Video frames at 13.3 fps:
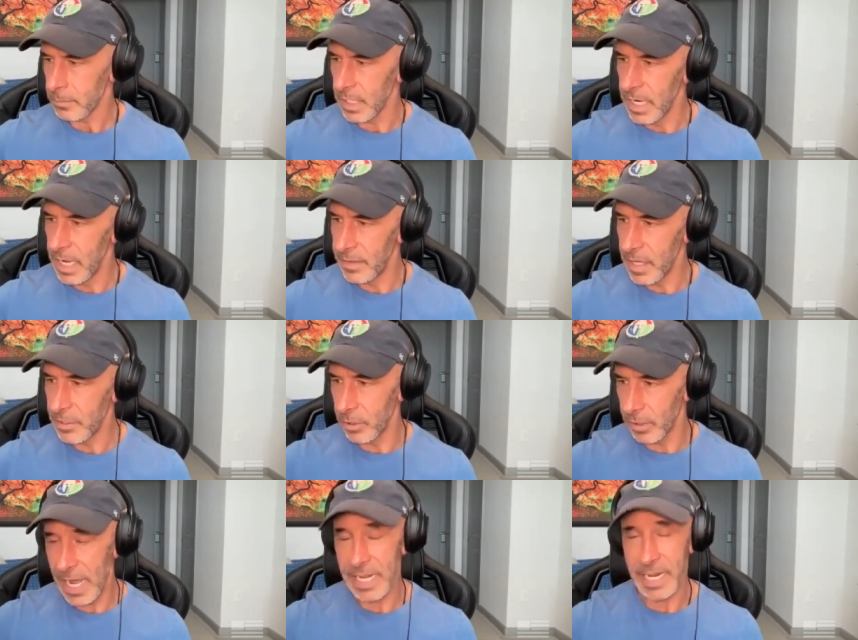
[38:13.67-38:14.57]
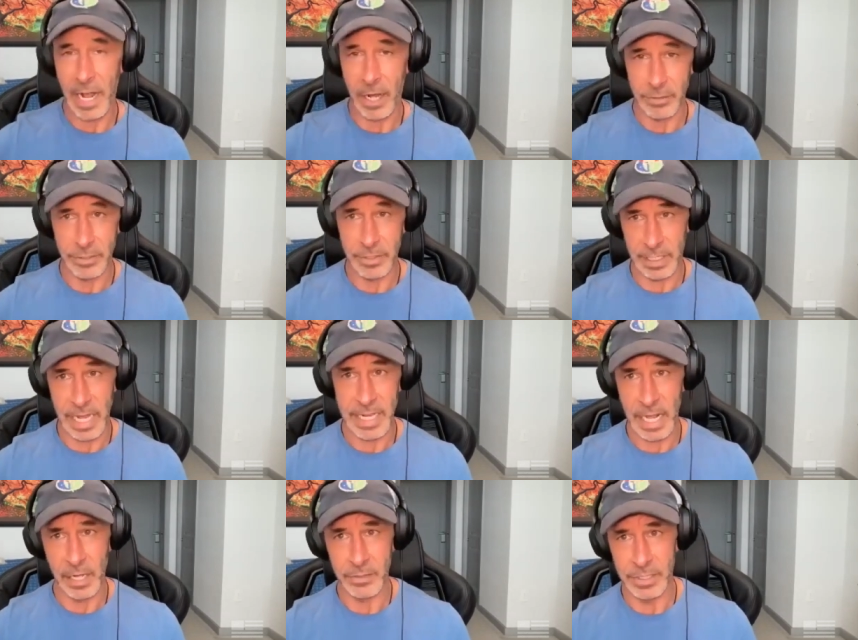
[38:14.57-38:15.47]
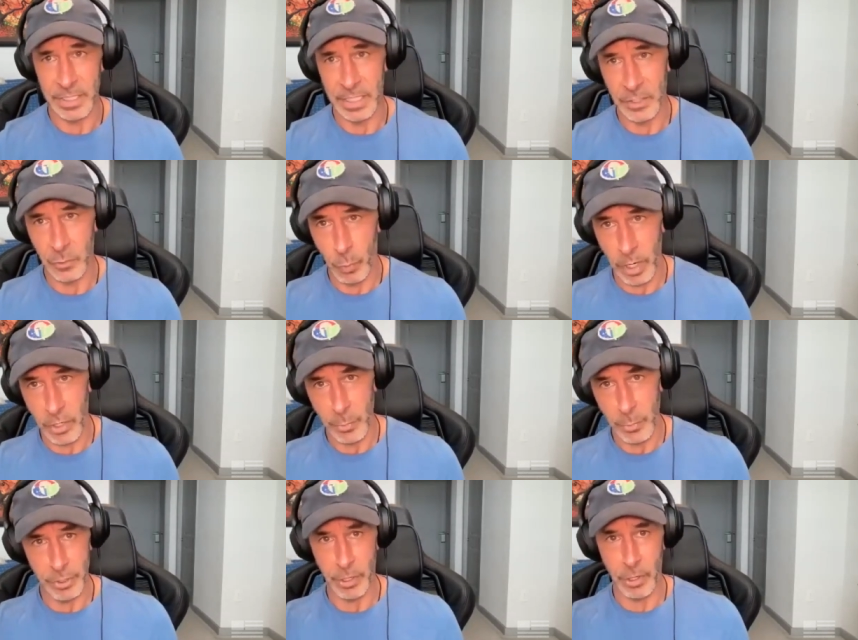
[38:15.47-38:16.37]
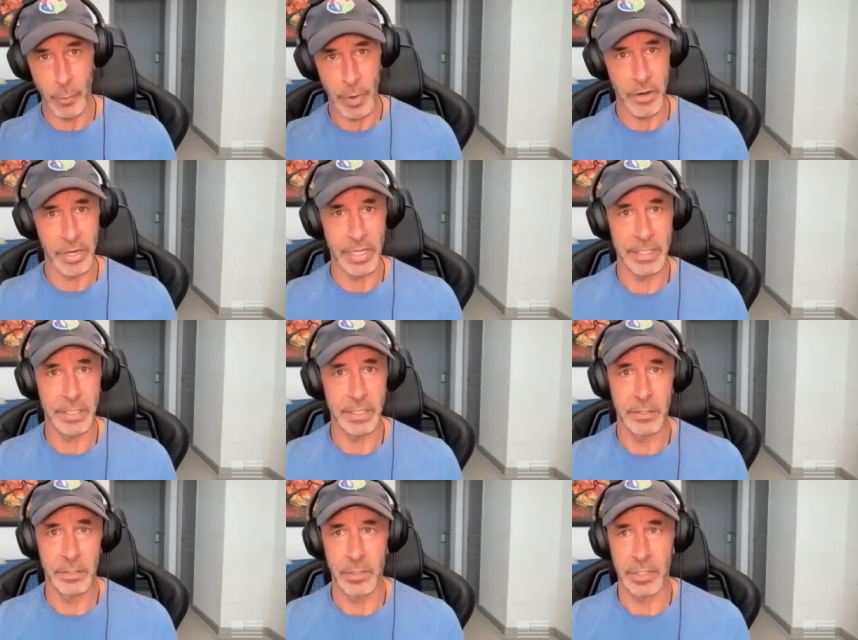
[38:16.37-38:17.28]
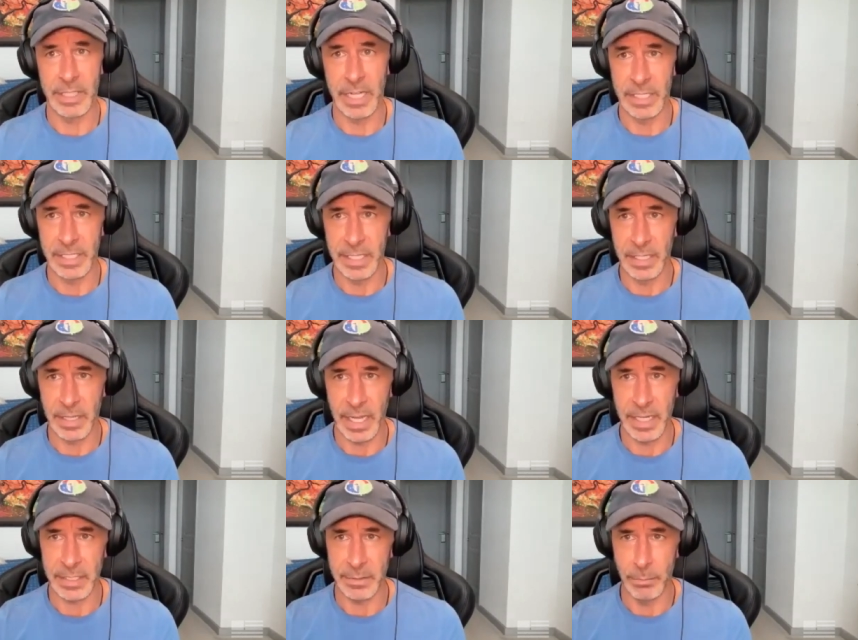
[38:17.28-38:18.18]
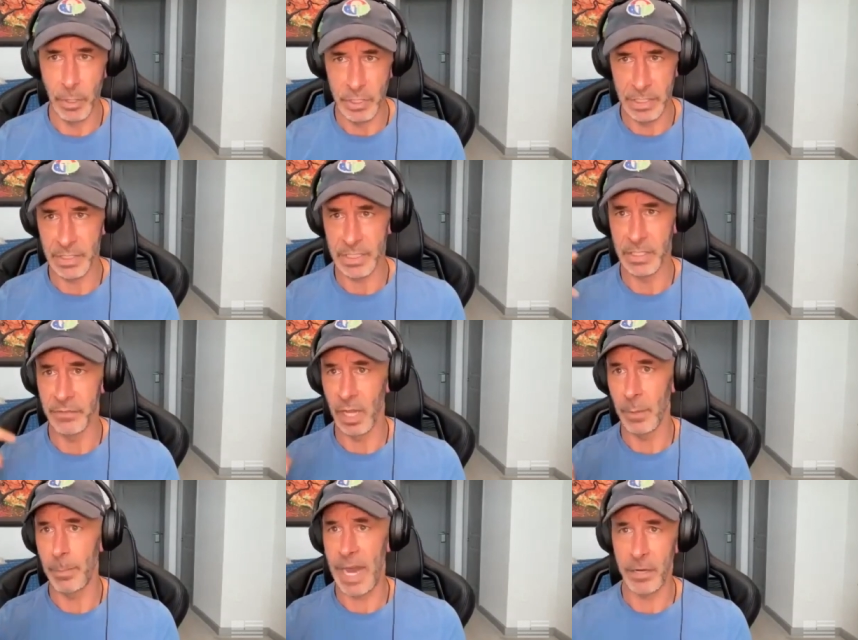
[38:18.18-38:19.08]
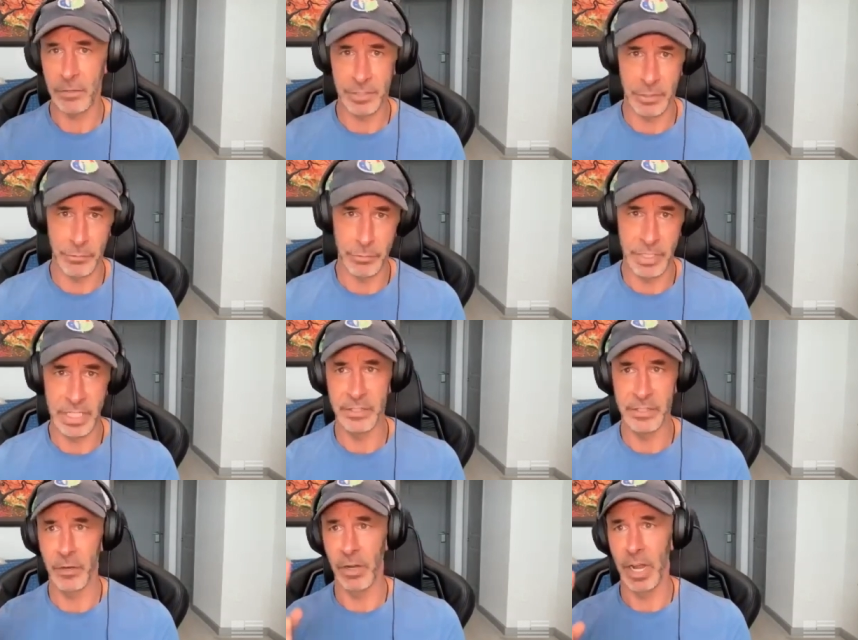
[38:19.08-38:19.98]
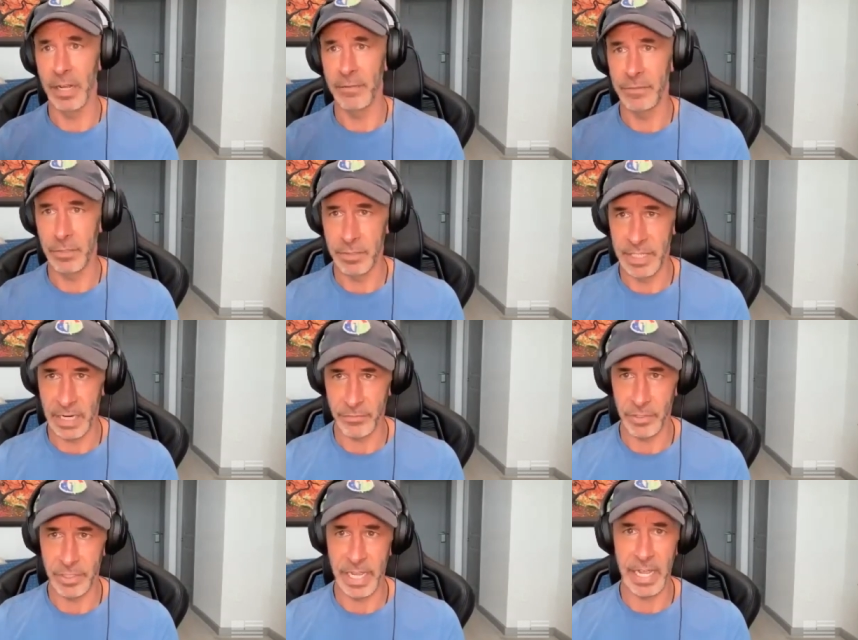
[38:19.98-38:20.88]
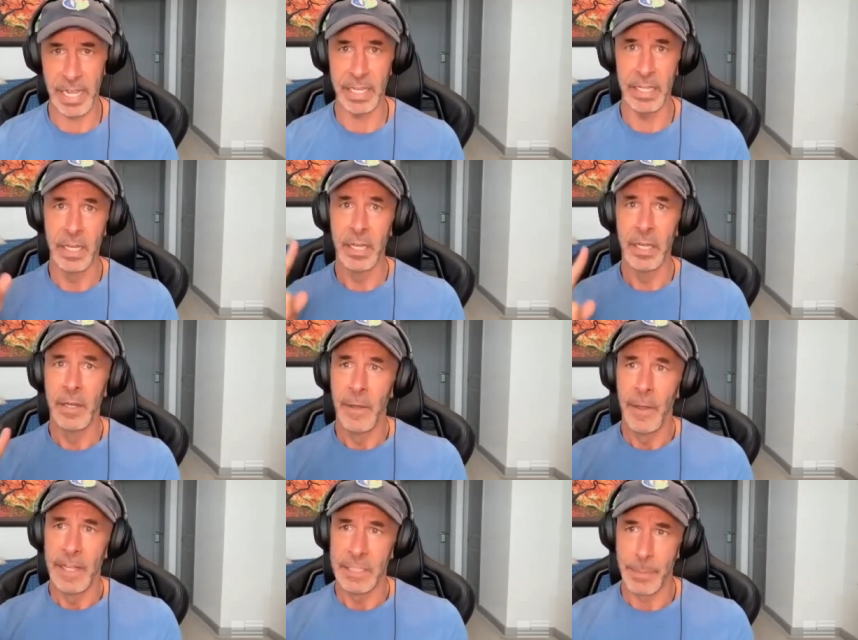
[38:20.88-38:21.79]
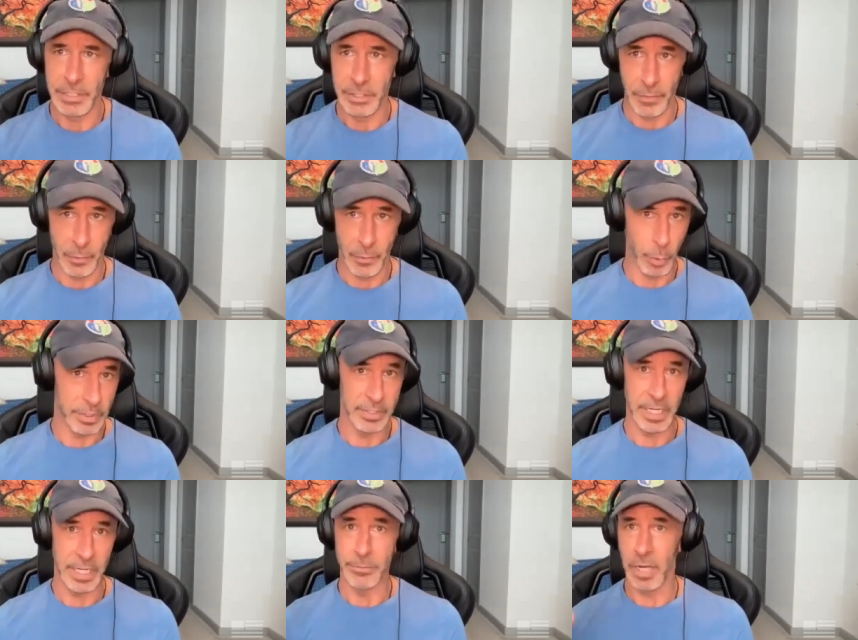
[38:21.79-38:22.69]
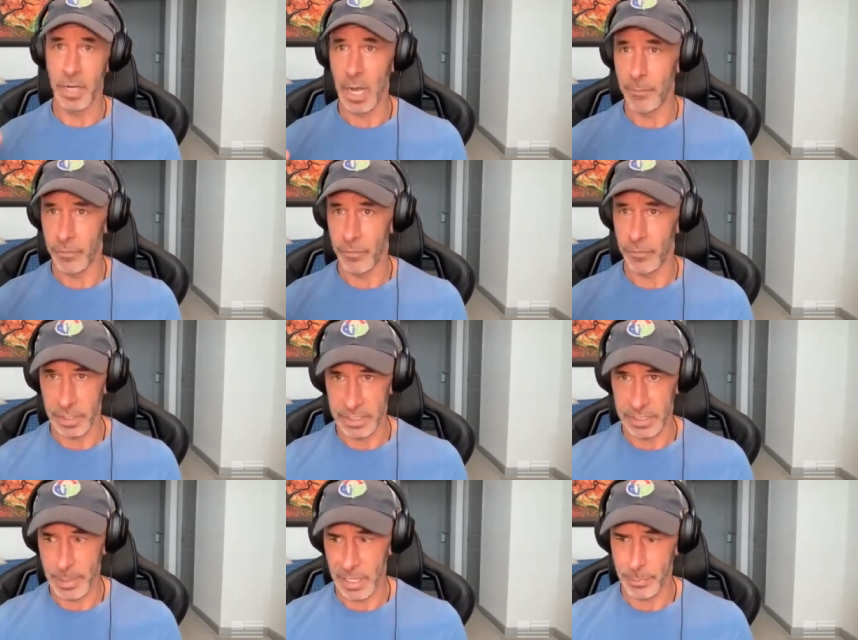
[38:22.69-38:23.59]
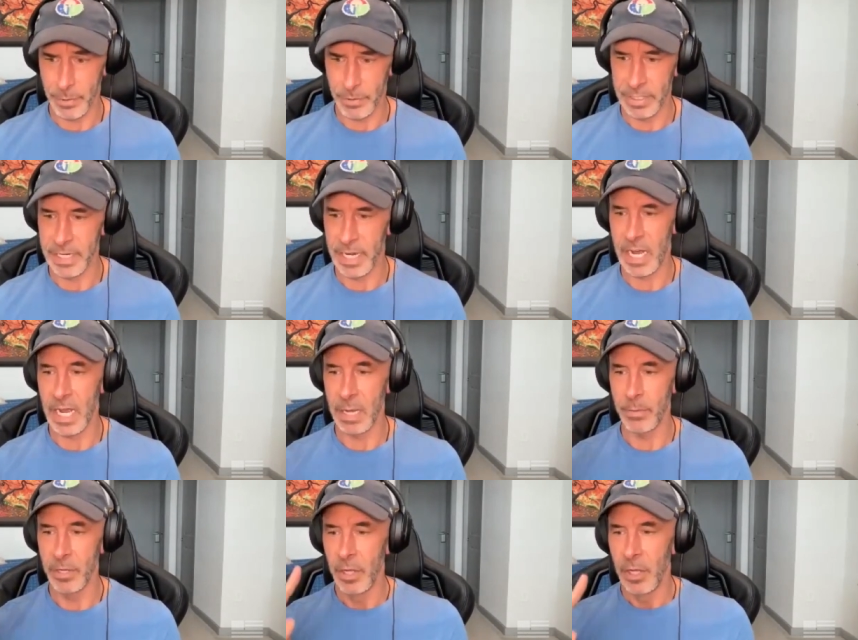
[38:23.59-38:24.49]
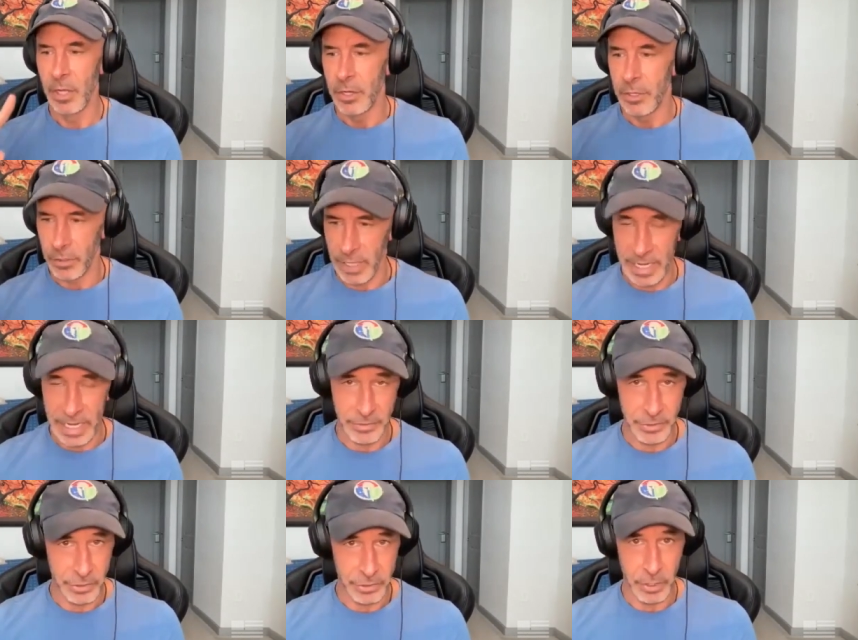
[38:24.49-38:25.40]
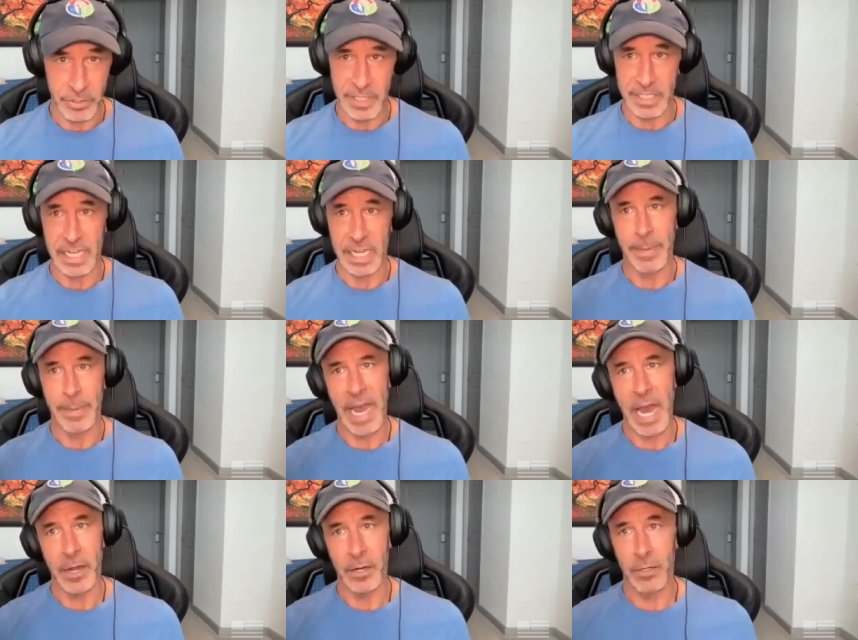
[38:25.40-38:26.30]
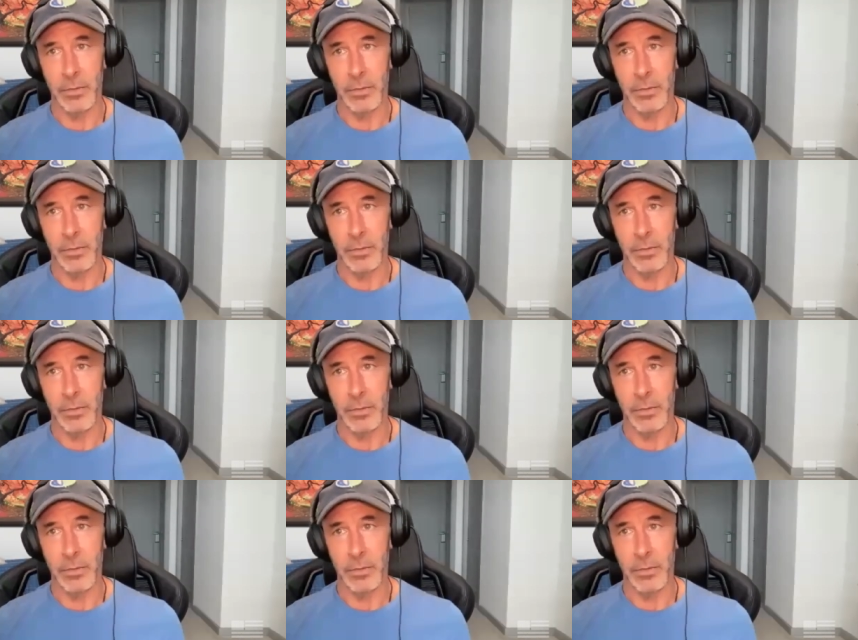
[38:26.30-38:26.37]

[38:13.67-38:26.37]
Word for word: And then your lighthouse, the lighthouse is where you put your awareness. So this idea that most of us develop patterns and routines in our life. So day after day, especially if you work the same job for an extended period of time, your lighthouse just goes in the same pattern.